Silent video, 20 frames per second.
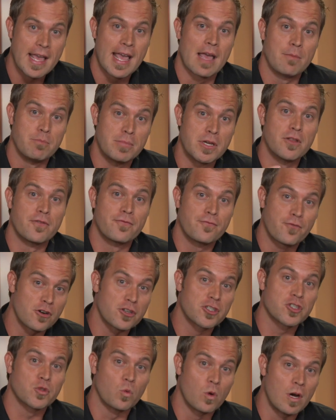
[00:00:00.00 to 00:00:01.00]
and be the
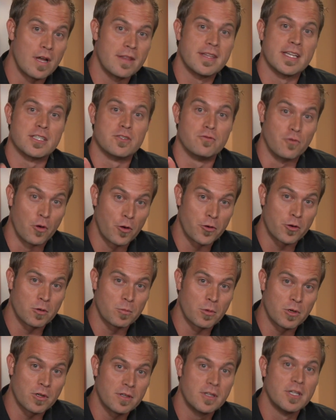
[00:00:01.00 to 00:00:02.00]
first one that's
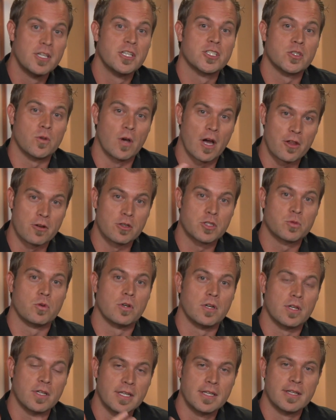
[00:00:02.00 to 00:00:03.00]
vulnerable so others
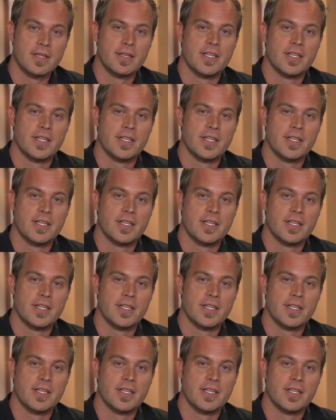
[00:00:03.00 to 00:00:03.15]
will